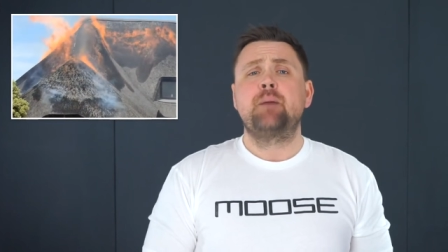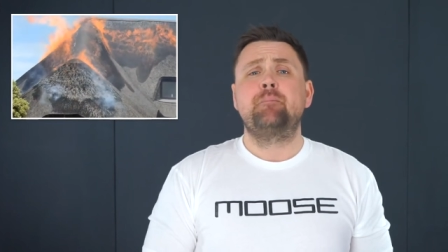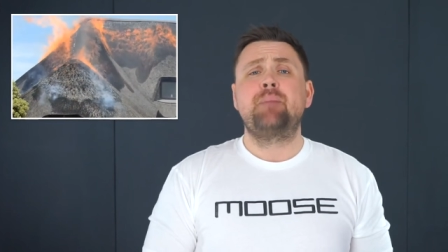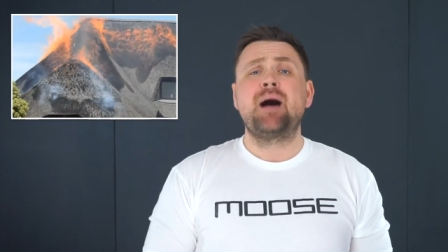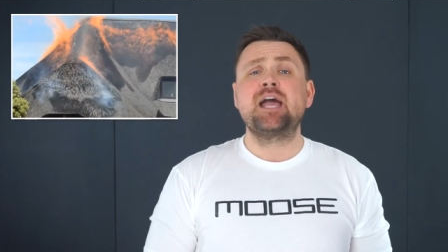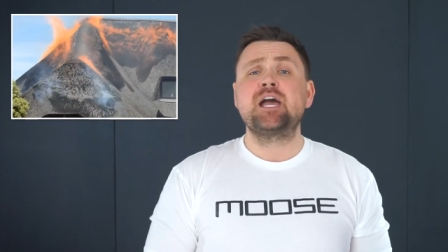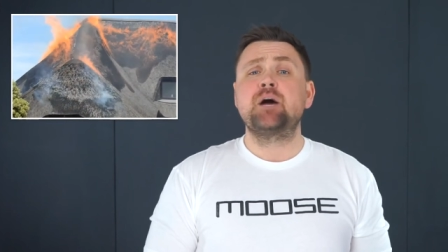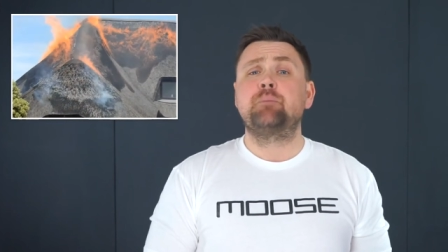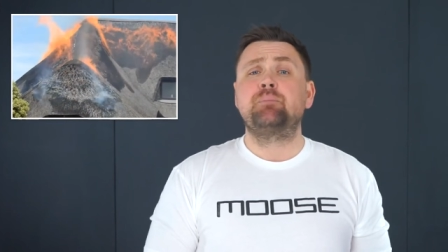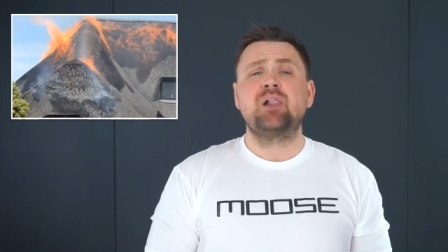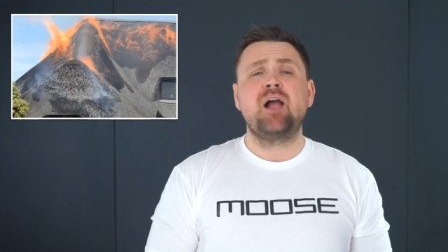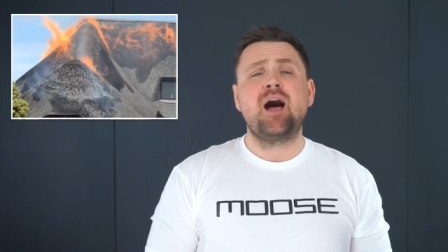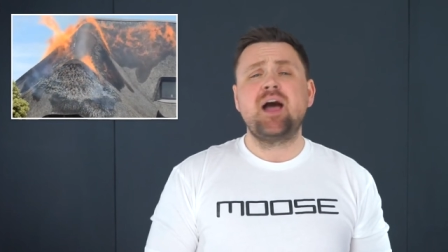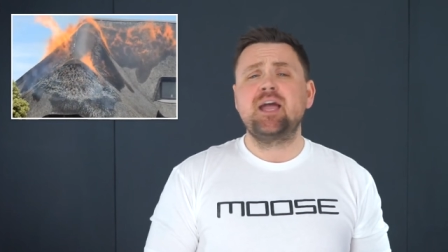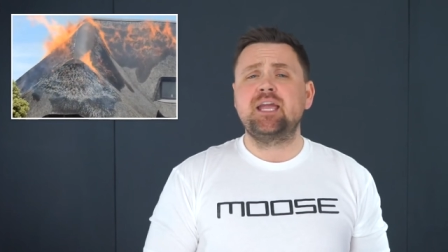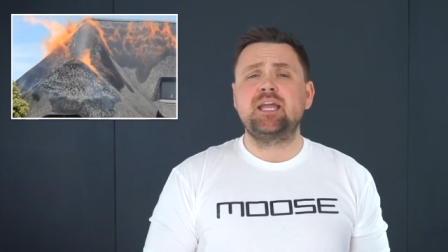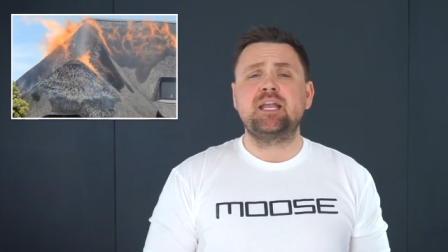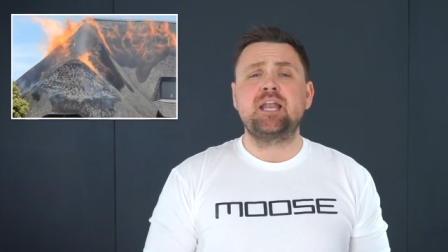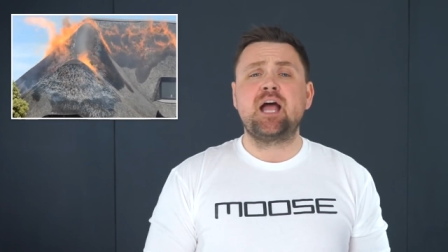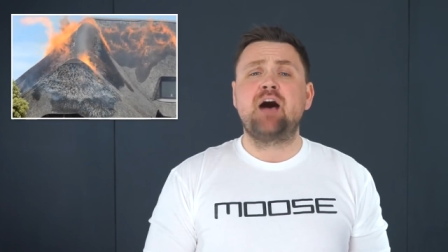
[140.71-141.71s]
by
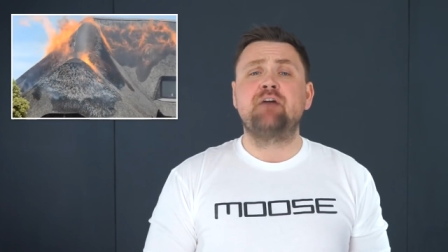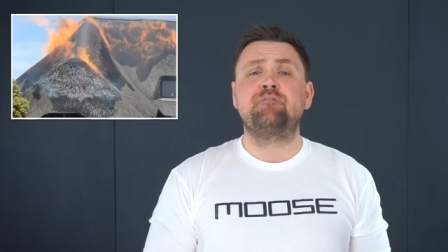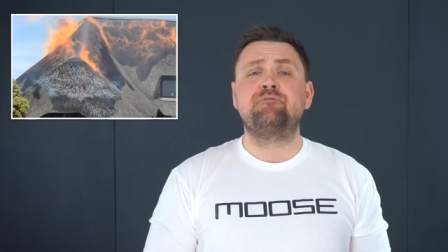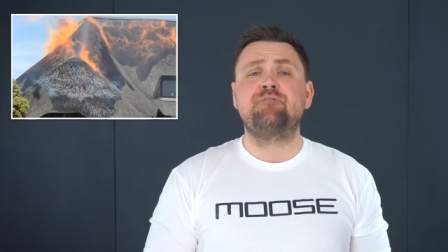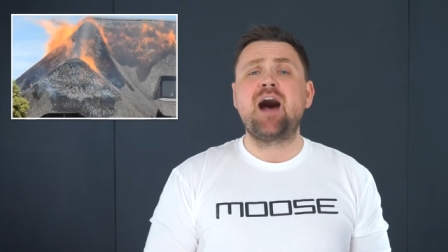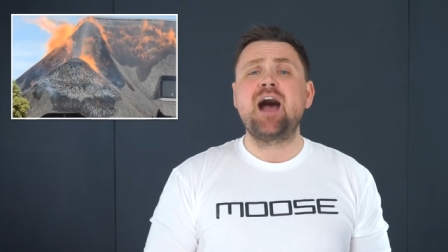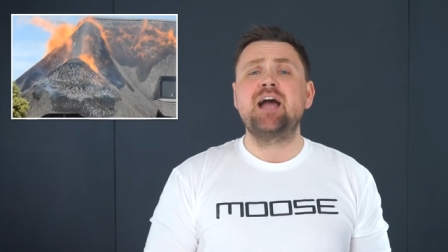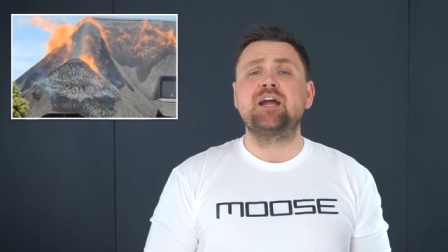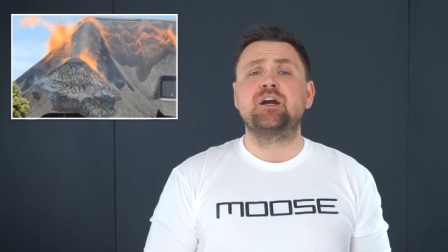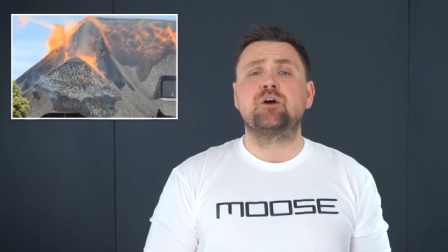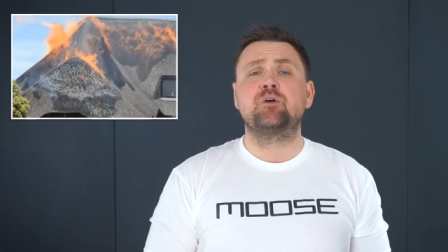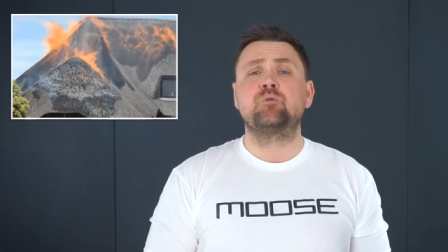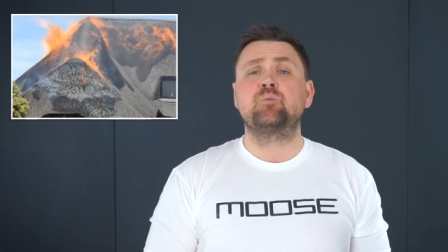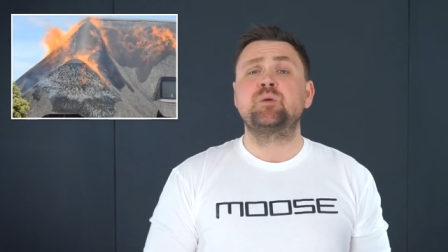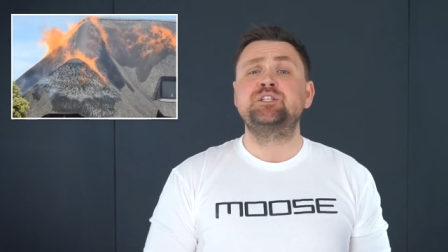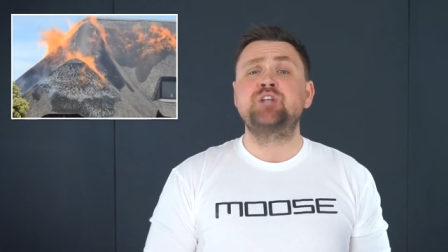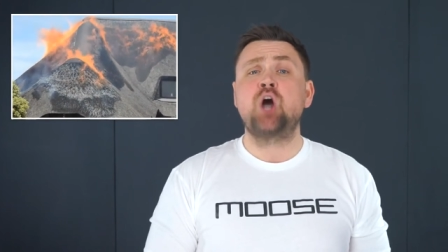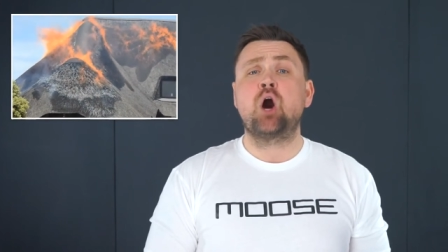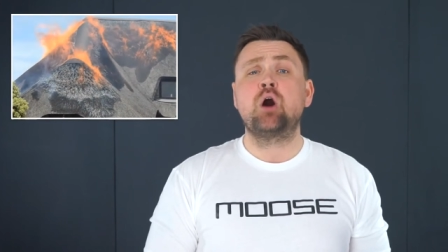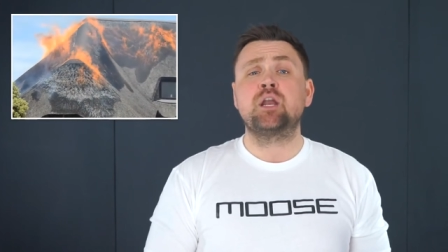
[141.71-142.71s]
applying a fire
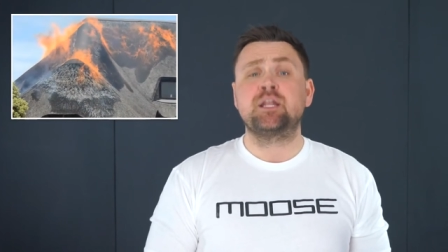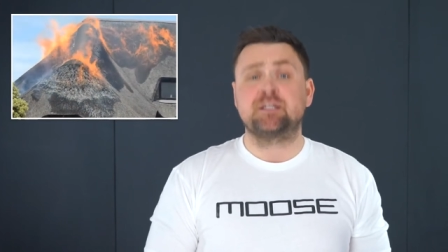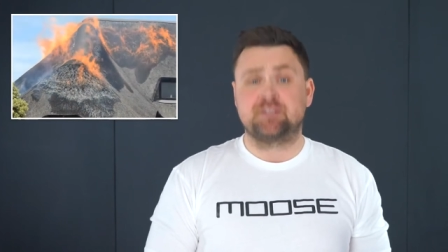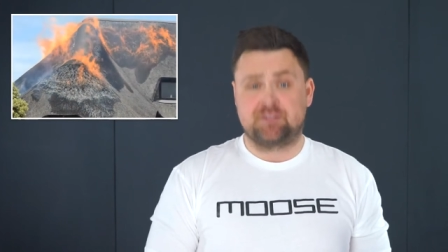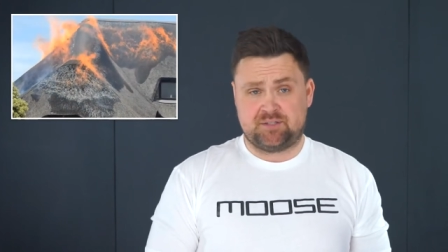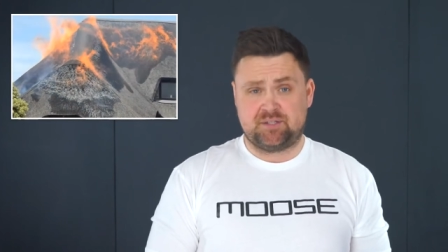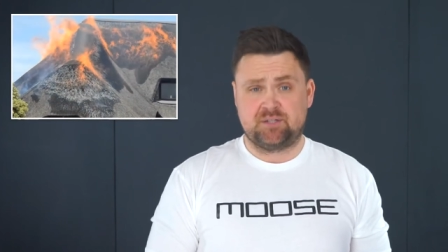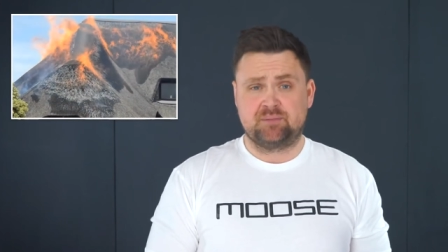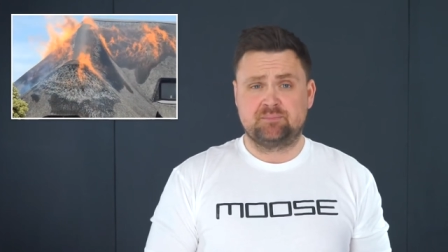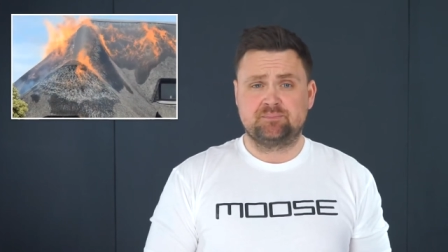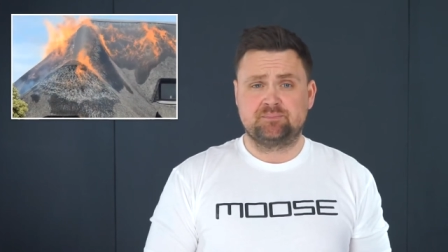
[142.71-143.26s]
retardant.